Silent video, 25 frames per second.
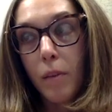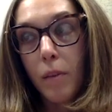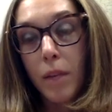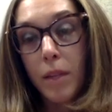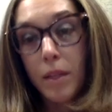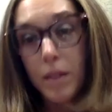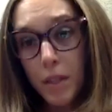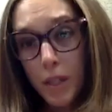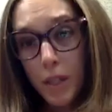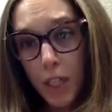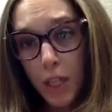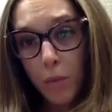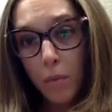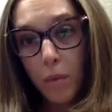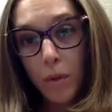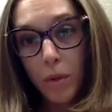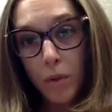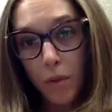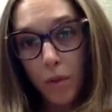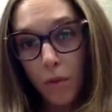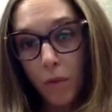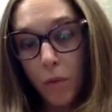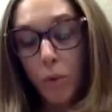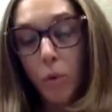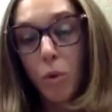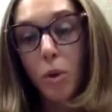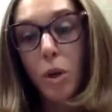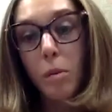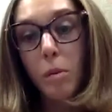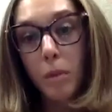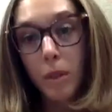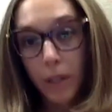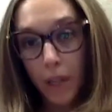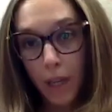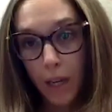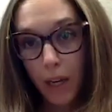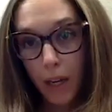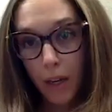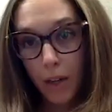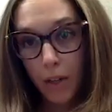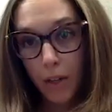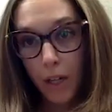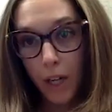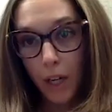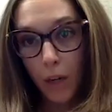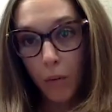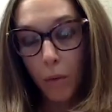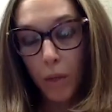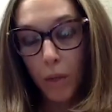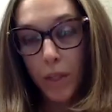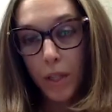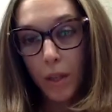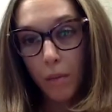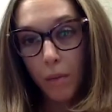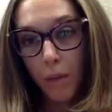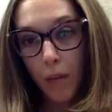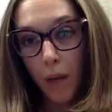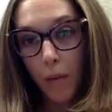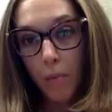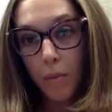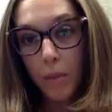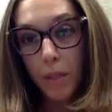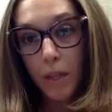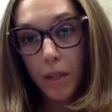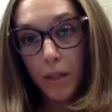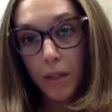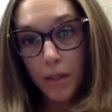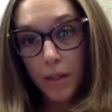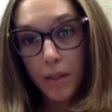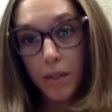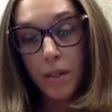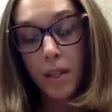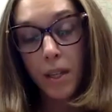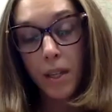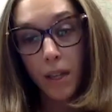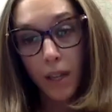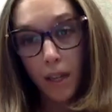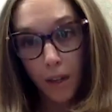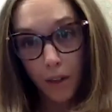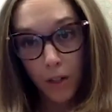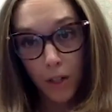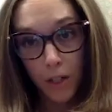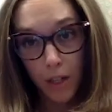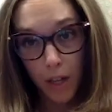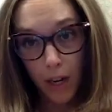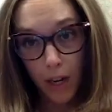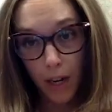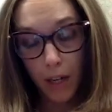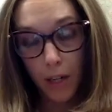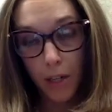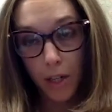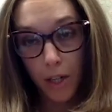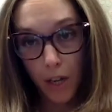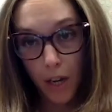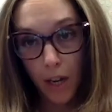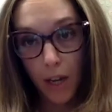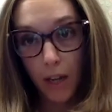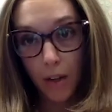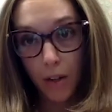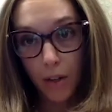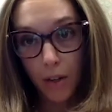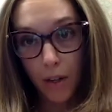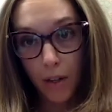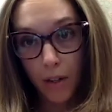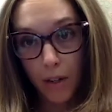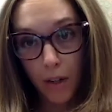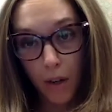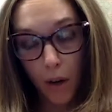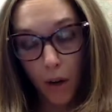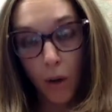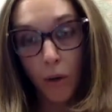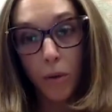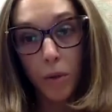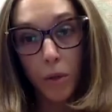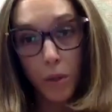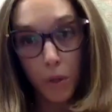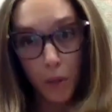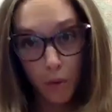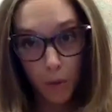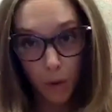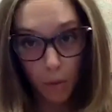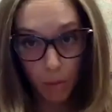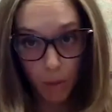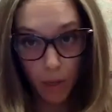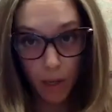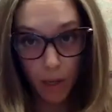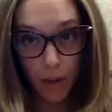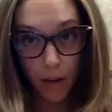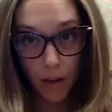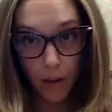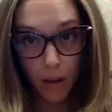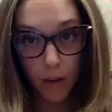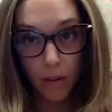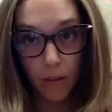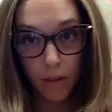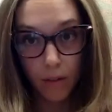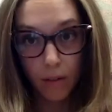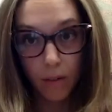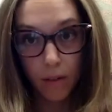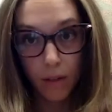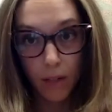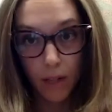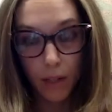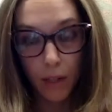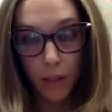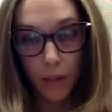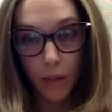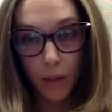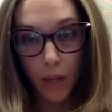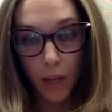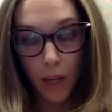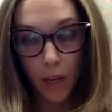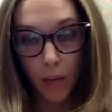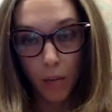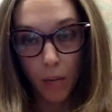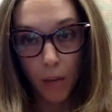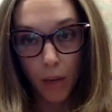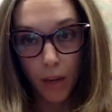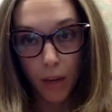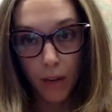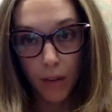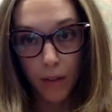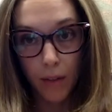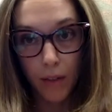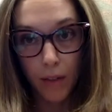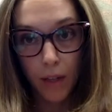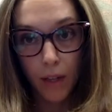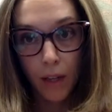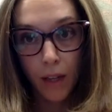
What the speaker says: consistent with sort of normal aging, we sometimes can see genetic changes that also appear in leukemias.